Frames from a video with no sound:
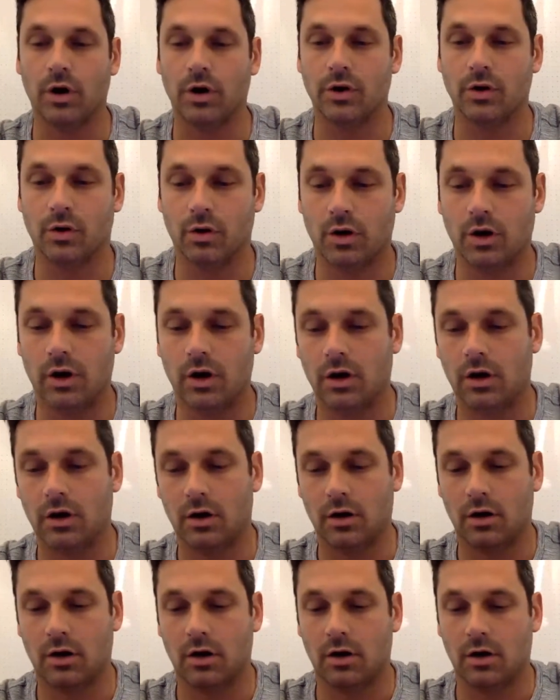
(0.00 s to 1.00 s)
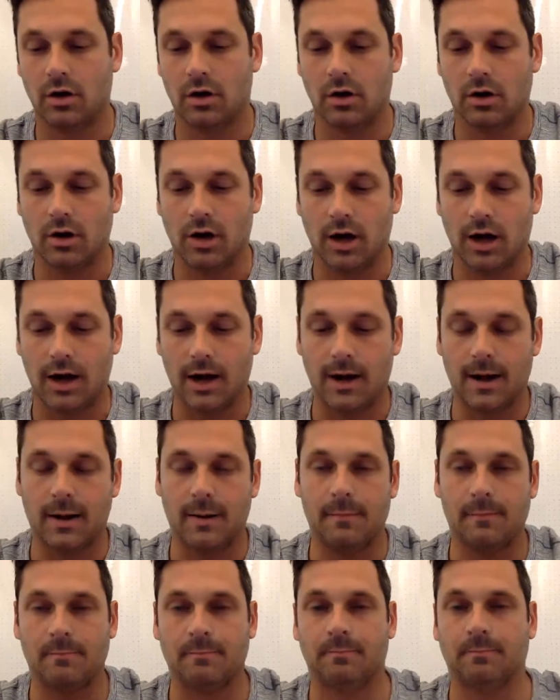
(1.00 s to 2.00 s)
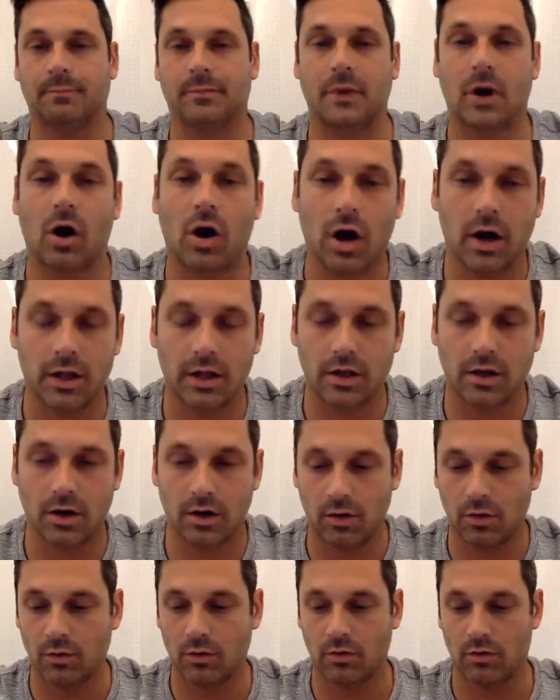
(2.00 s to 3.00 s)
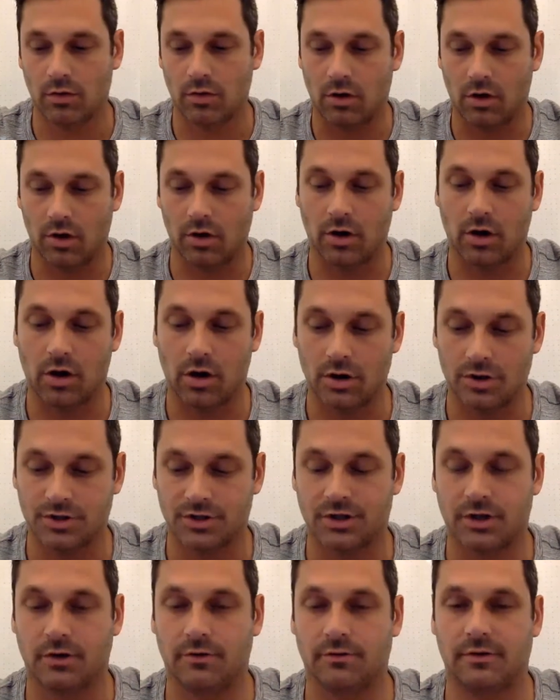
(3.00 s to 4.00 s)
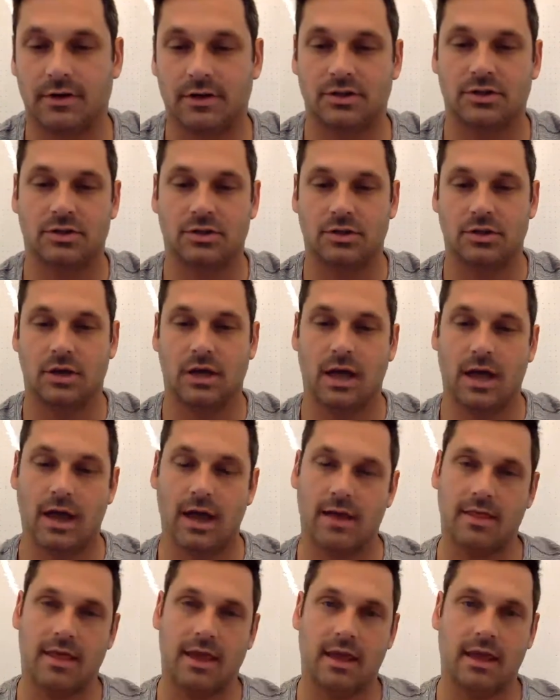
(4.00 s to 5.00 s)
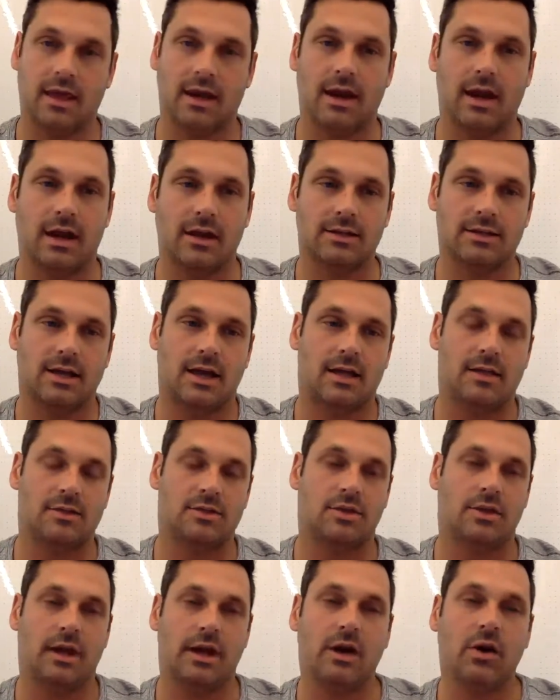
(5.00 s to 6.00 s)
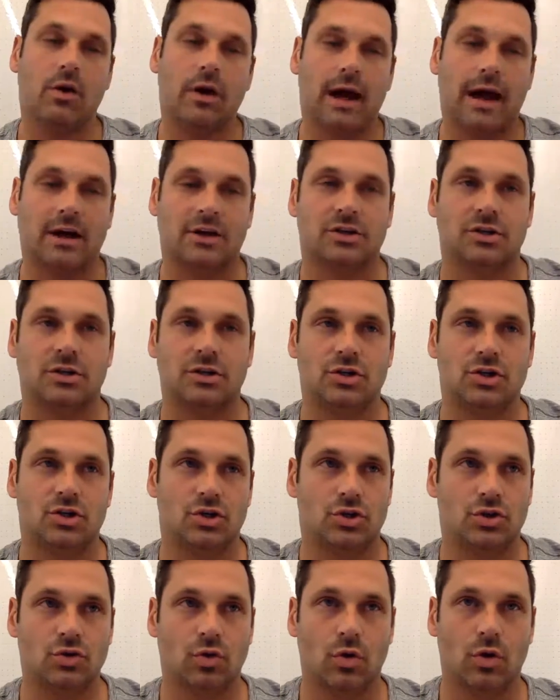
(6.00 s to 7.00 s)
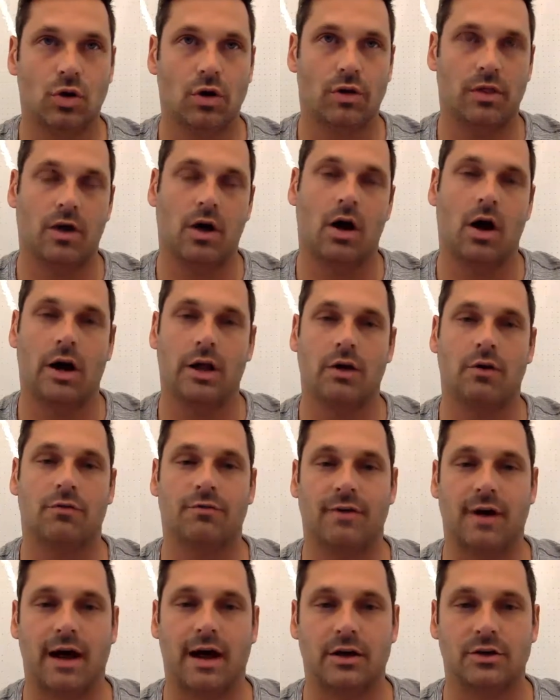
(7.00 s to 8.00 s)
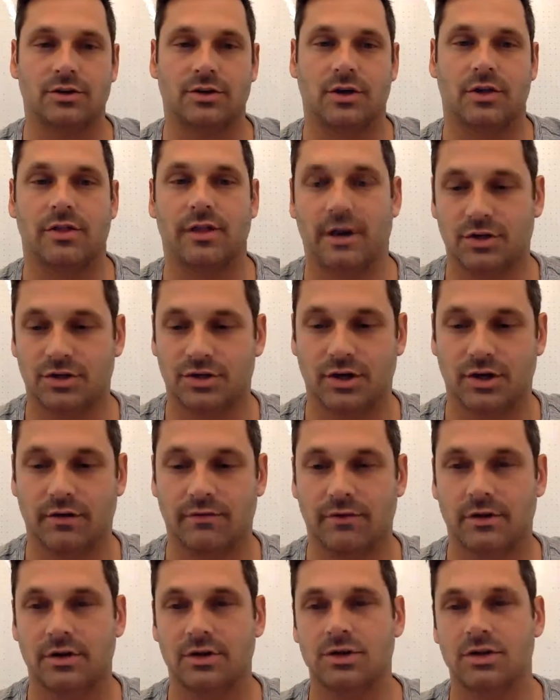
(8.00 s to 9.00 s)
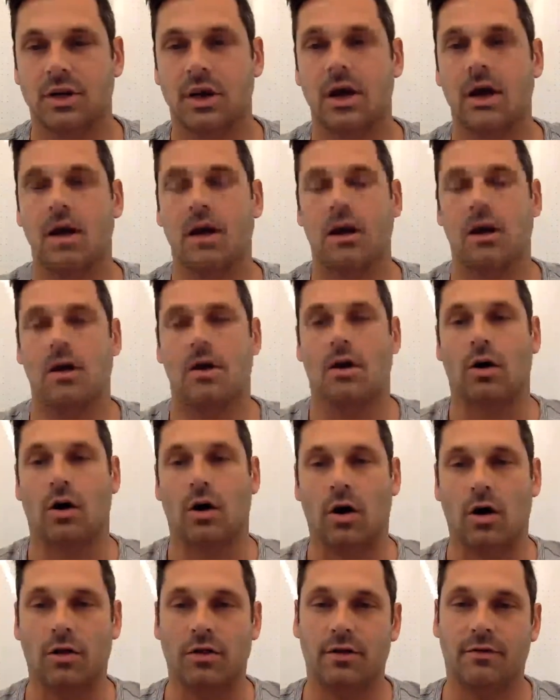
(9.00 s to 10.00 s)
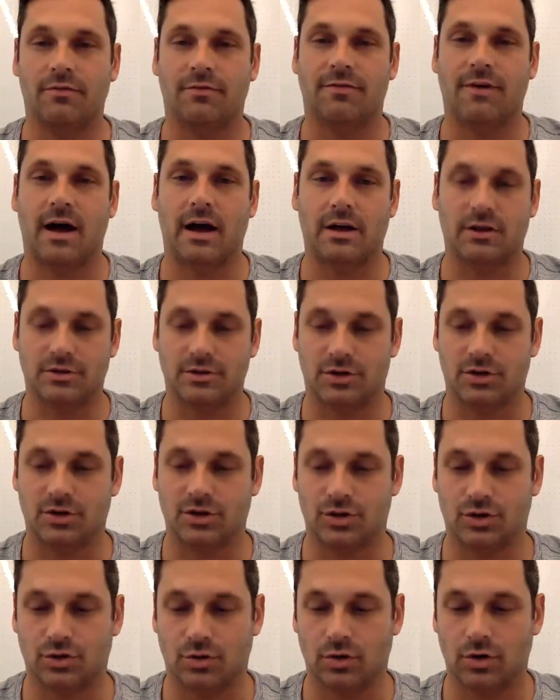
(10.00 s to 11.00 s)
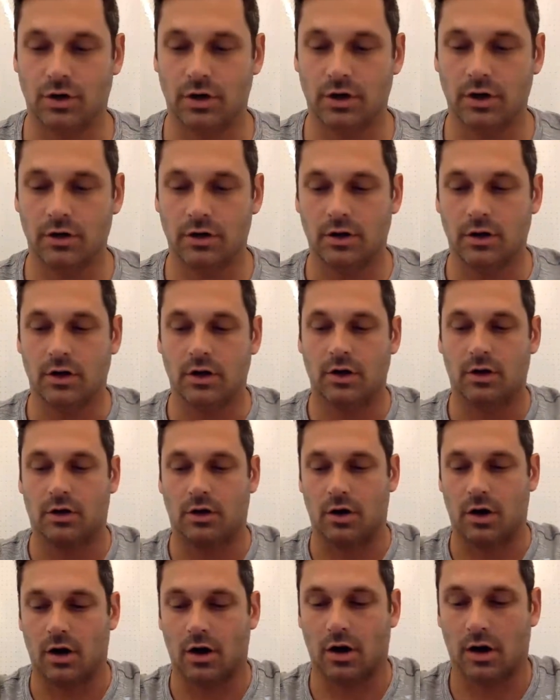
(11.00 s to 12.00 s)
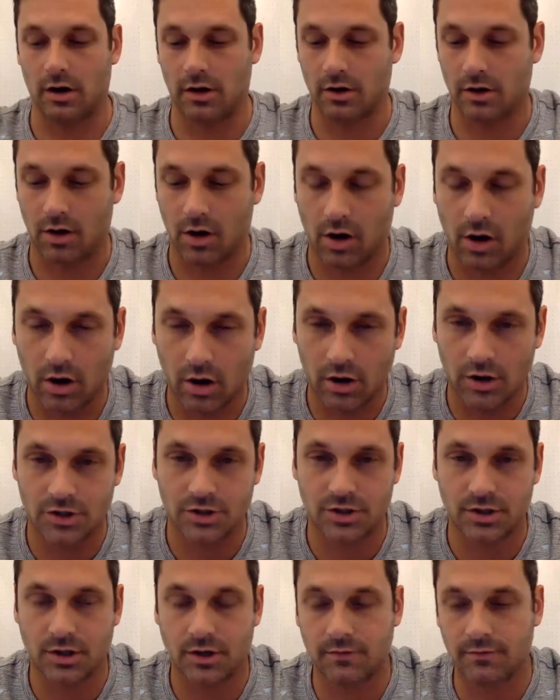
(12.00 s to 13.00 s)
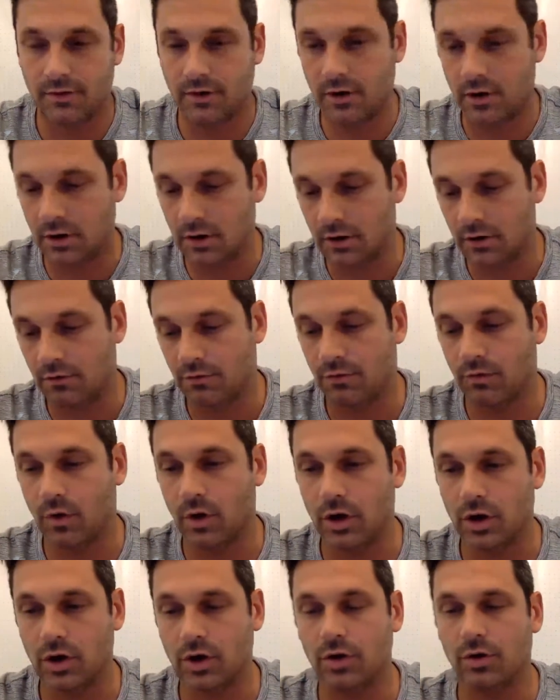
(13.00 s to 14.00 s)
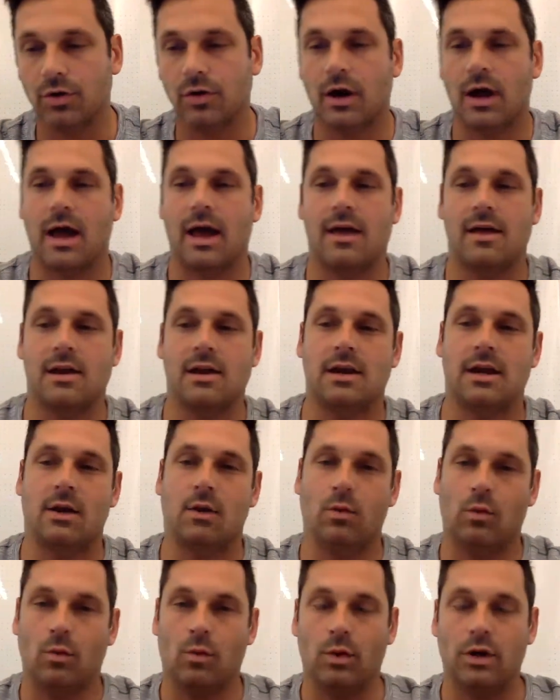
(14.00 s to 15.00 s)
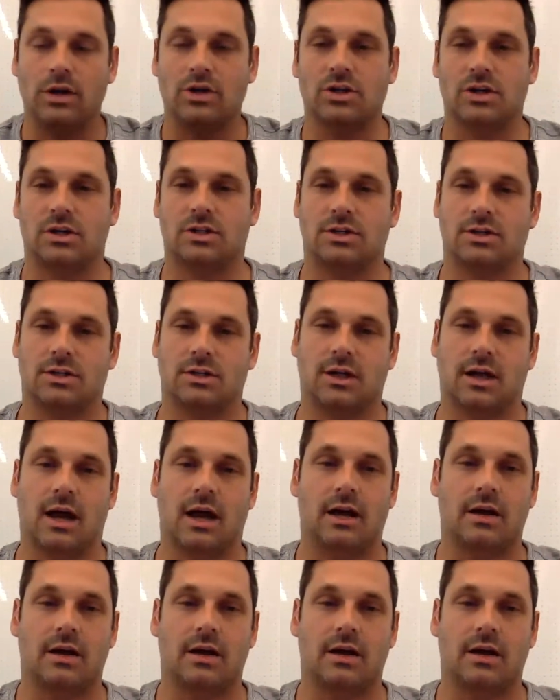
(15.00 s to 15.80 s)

your audio on our service, and they connect, and so they don't actually store the audio files on their servers. All the files are stored on our server for you, and they just